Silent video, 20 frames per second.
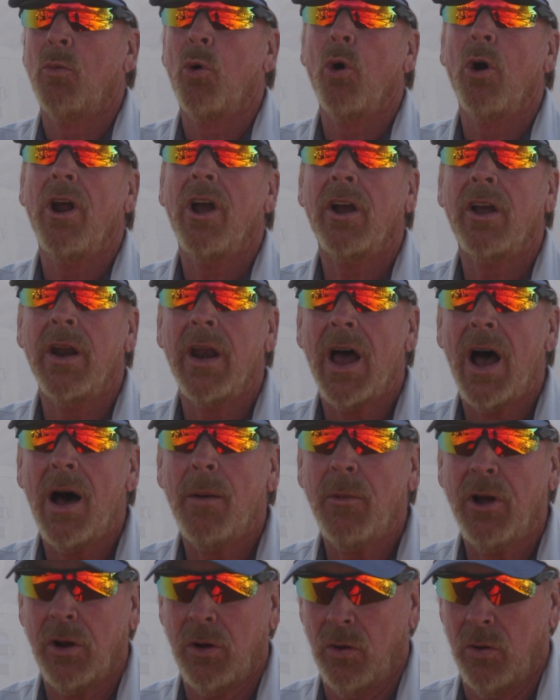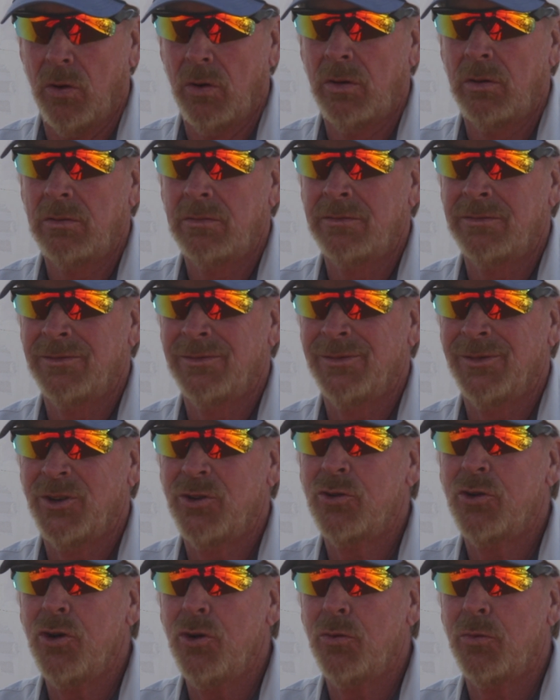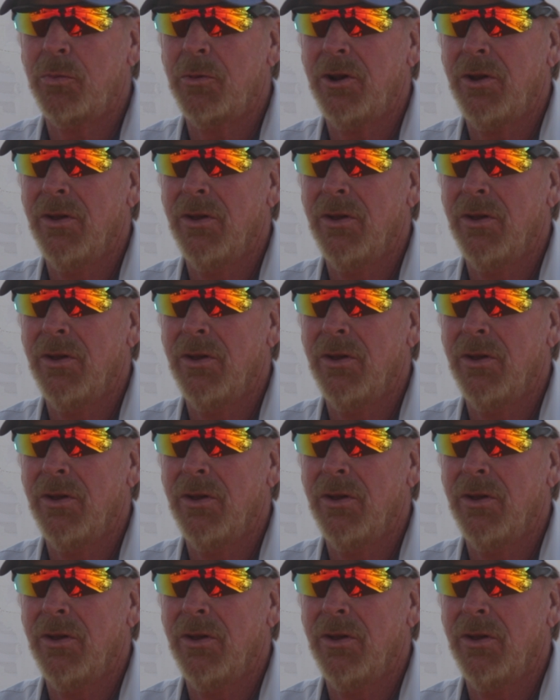more economical, excuse